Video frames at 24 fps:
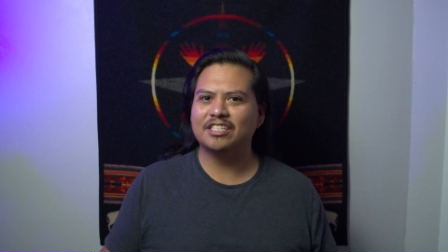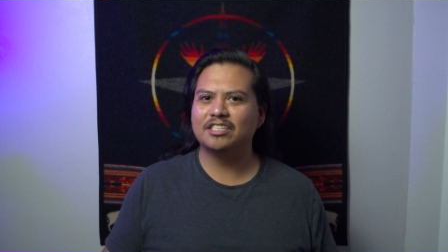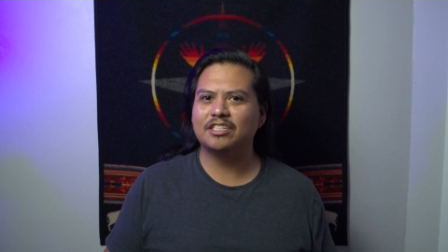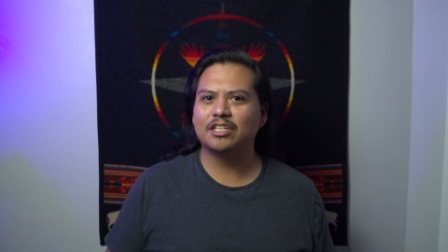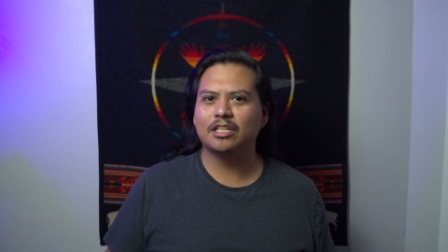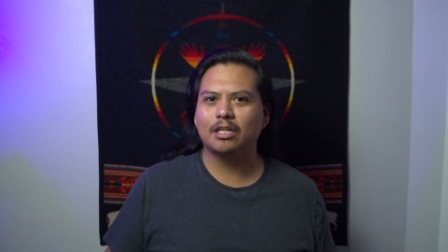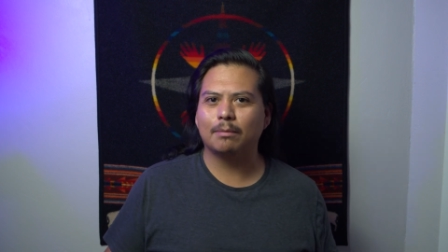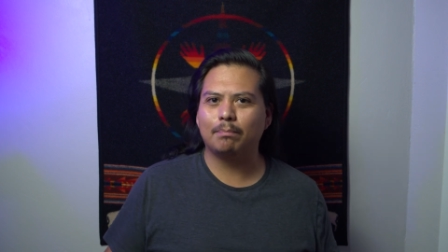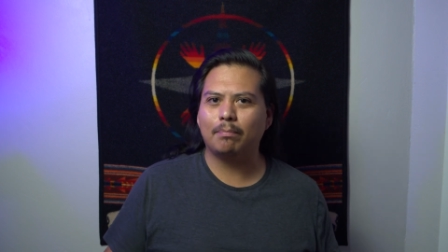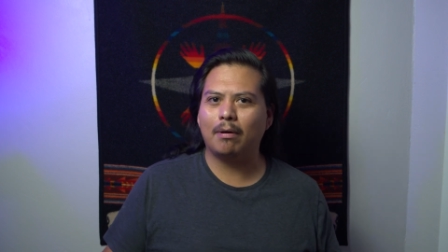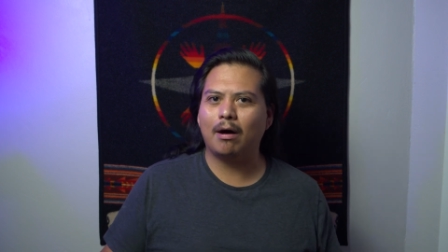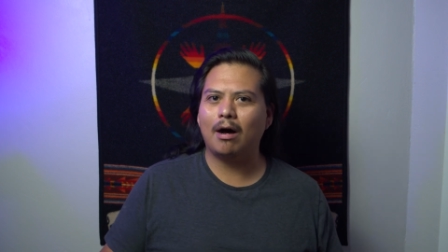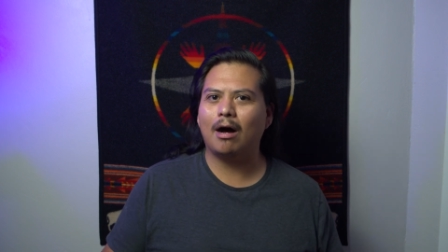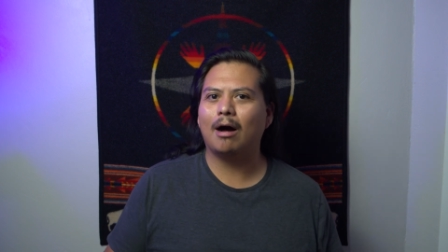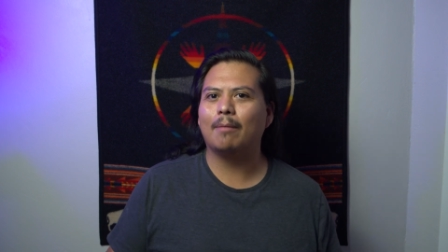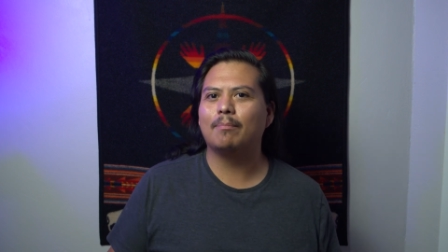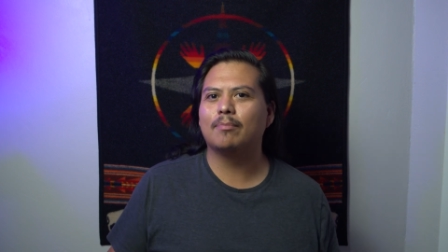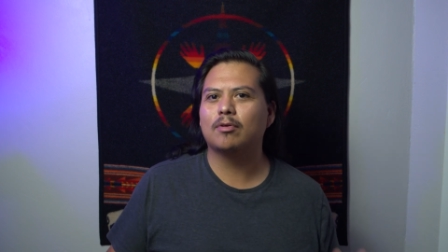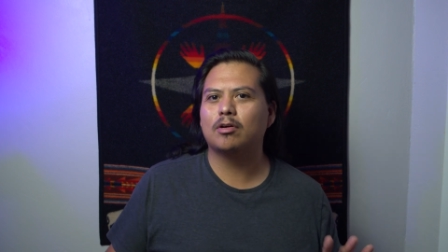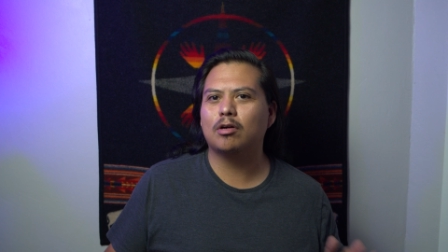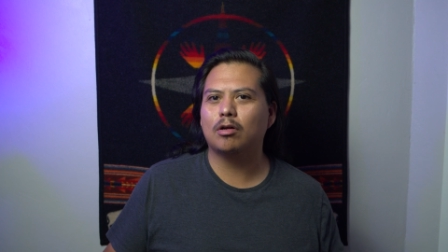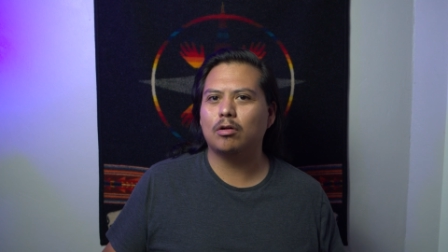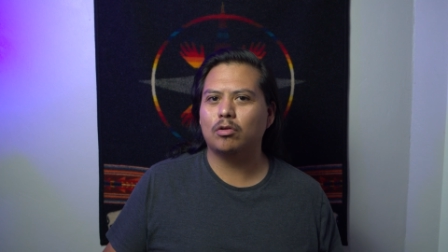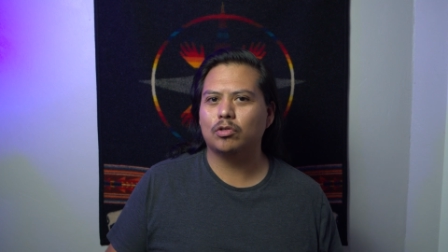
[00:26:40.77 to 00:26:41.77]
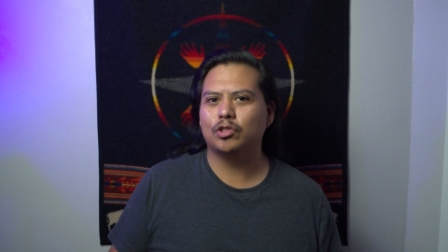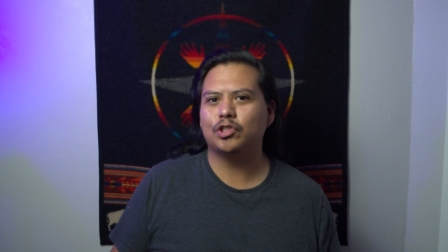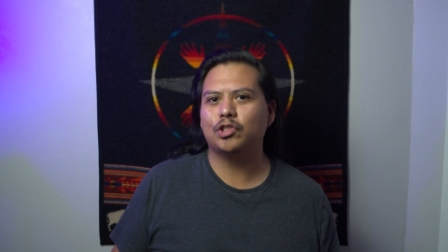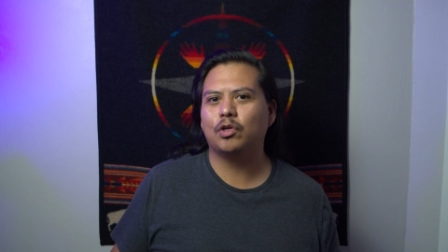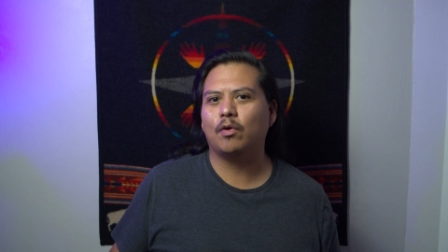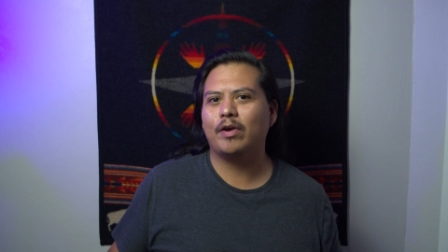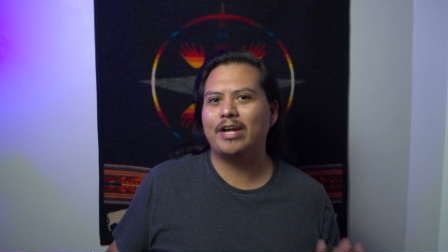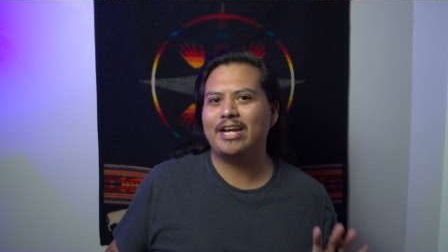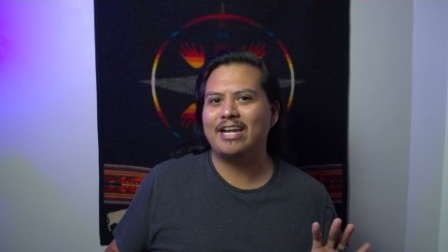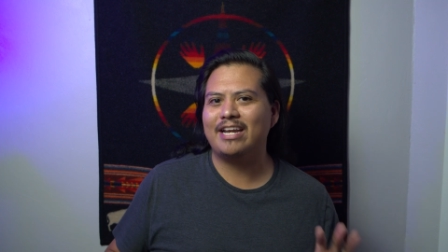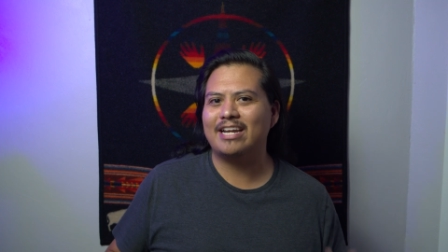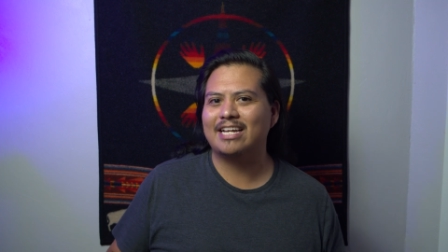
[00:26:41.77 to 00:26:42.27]
into the pop
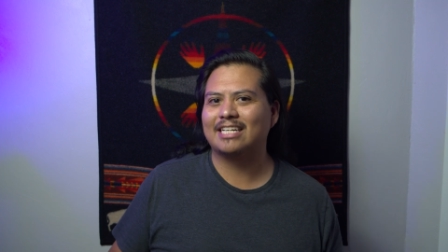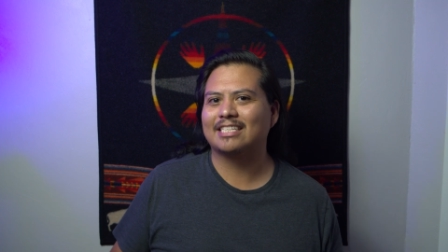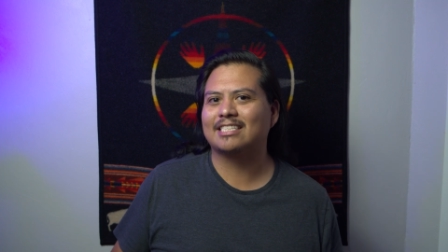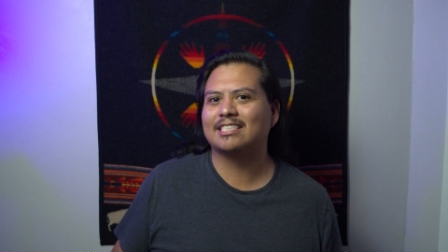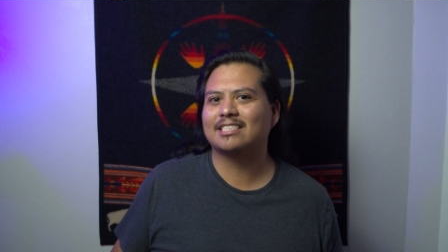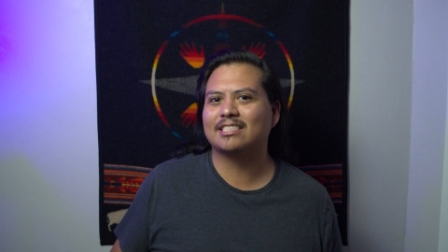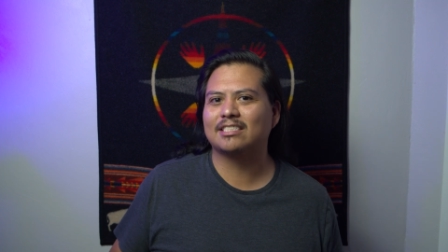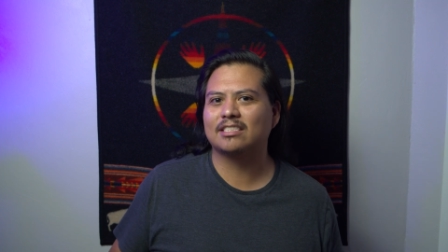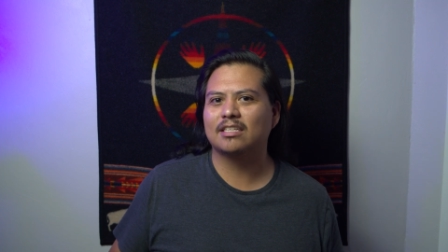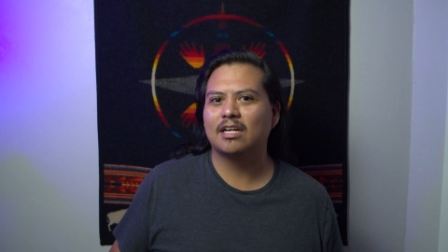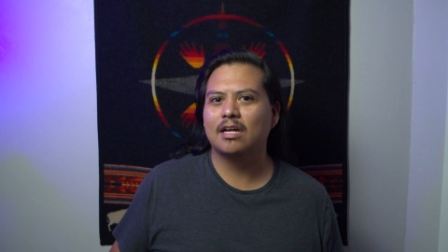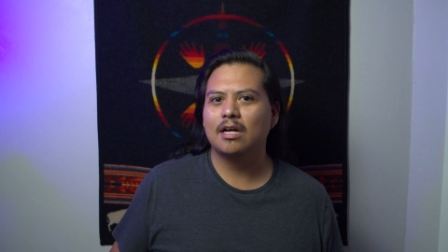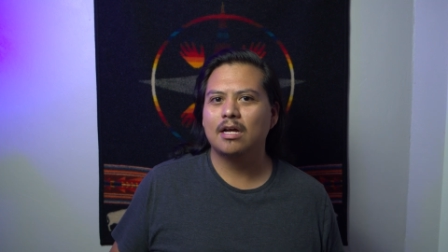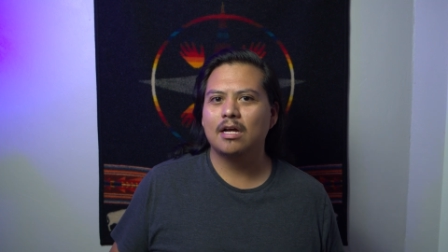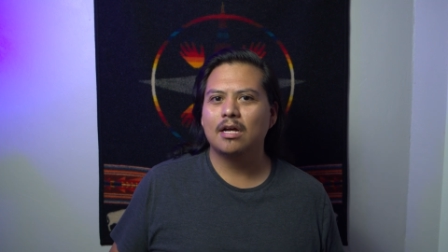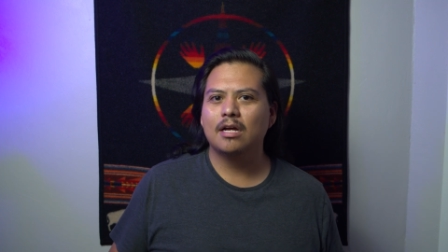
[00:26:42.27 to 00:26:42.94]
culture-ness